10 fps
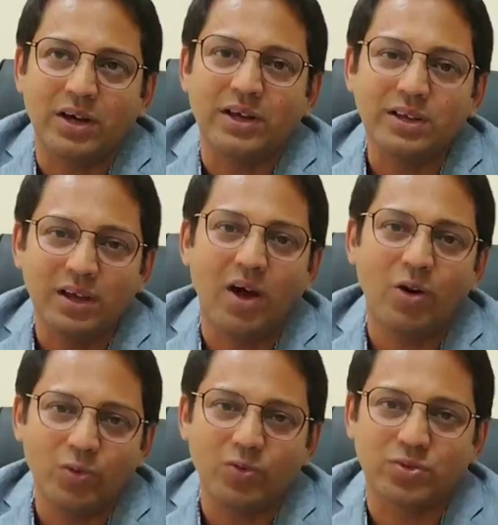
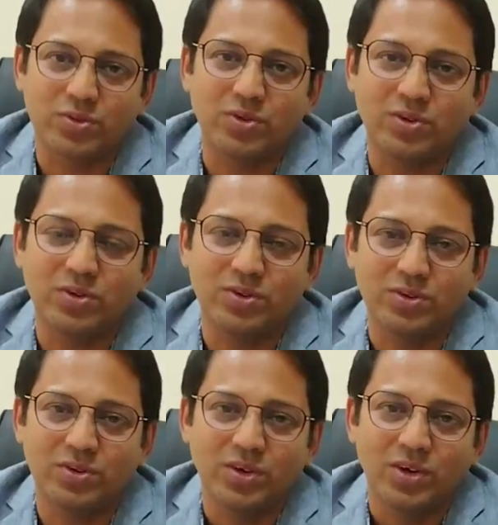in-house
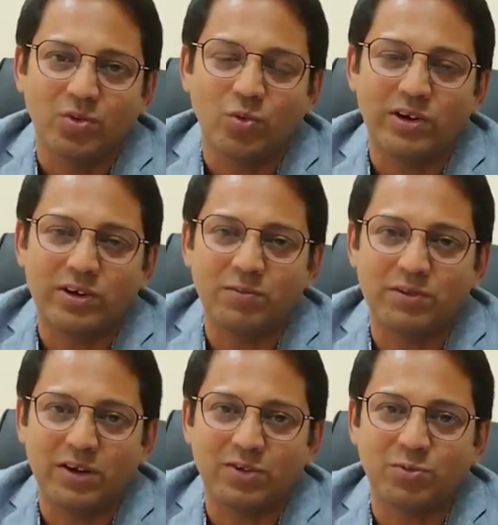quantum
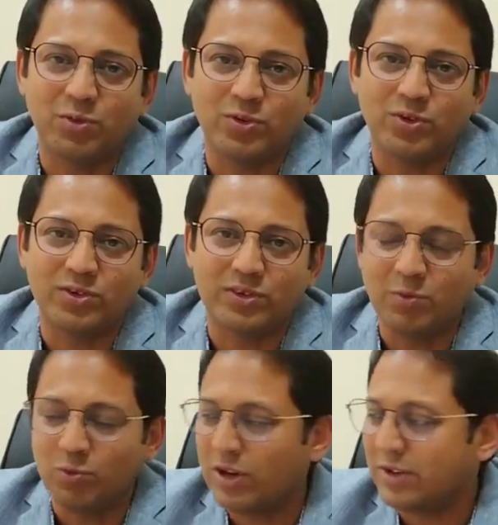transport
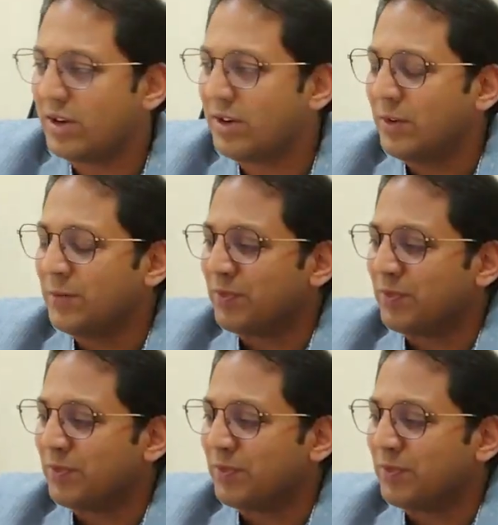simulator.